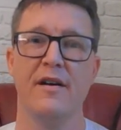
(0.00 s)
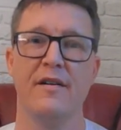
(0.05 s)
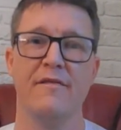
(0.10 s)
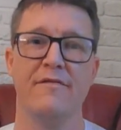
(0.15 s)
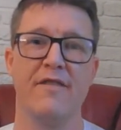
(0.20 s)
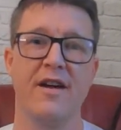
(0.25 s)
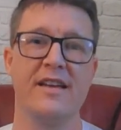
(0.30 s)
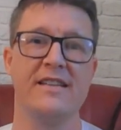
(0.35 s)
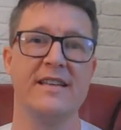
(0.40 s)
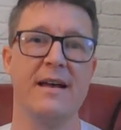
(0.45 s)

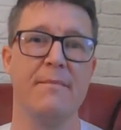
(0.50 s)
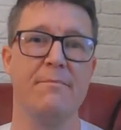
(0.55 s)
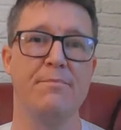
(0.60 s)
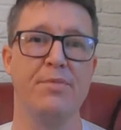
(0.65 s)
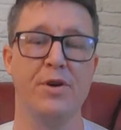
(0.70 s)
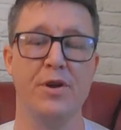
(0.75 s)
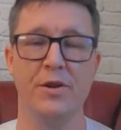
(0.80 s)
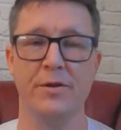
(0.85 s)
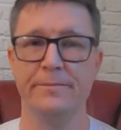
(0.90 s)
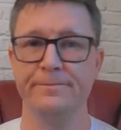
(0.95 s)
For
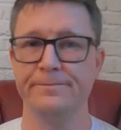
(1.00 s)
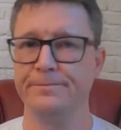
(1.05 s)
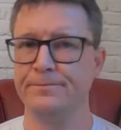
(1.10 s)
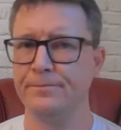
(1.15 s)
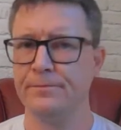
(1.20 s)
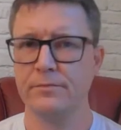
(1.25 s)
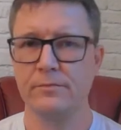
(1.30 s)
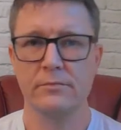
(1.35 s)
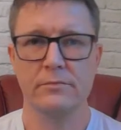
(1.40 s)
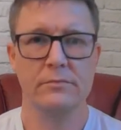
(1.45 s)
example,
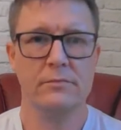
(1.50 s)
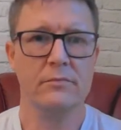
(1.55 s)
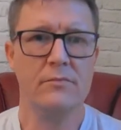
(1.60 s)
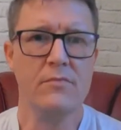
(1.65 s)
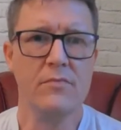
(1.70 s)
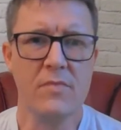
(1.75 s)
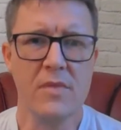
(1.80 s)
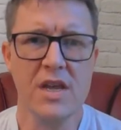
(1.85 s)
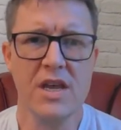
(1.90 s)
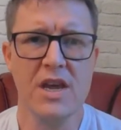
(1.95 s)

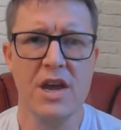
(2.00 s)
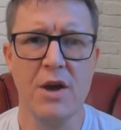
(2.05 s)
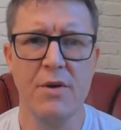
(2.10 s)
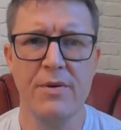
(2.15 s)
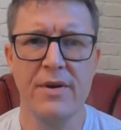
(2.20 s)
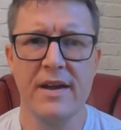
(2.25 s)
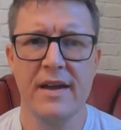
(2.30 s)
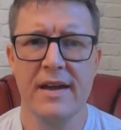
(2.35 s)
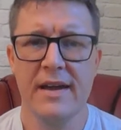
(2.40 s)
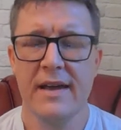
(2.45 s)

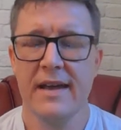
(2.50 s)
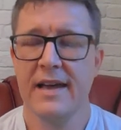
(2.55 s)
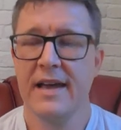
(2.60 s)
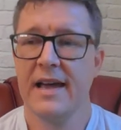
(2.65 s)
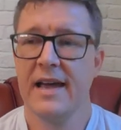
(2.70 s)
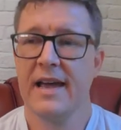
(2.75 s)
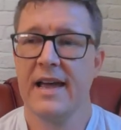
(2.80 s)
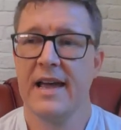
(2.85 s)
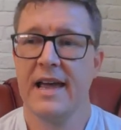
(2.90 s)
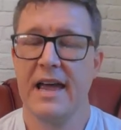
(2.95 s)

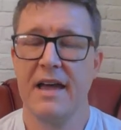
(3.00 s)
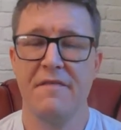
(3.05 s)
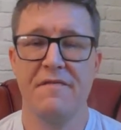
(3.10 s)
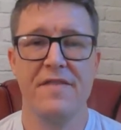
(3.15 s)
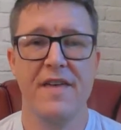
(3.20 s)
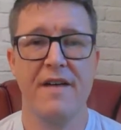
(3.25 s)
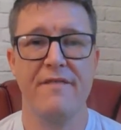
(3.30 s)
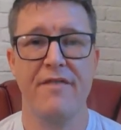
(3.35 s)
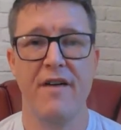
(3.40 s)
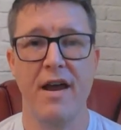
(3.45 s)
if
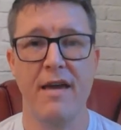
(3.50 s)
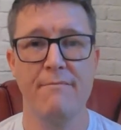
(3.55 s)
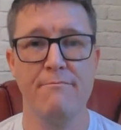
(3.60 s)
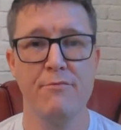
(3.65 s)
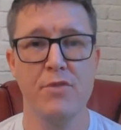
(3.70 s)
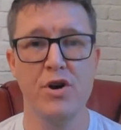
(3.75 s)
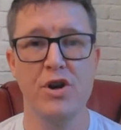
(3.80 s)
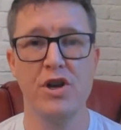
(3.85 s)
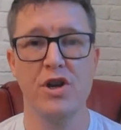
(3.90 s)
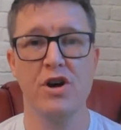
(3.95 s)
they're very
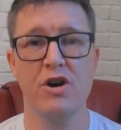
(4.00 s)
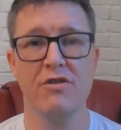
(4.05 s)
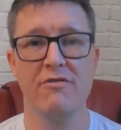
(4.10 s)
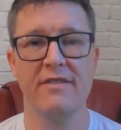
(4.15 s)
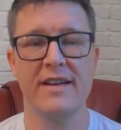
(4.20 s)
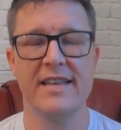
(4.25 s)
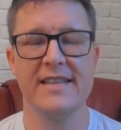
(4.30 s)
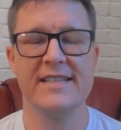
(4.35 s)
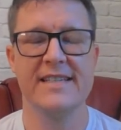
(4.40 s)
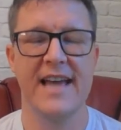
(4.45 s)
money
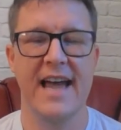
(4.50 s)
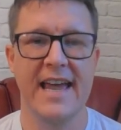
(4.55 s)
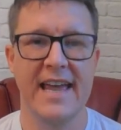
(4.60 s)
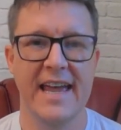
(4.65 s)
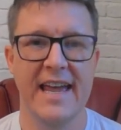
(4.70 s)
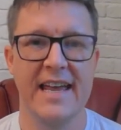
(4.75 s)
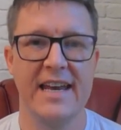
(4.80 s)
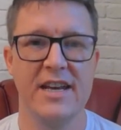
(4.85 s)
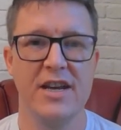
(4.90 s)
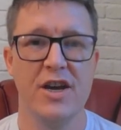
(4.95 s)

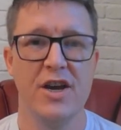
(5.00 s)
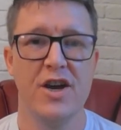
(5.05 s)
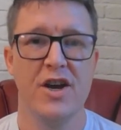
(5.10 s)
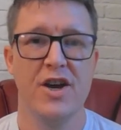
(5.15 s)
orientated,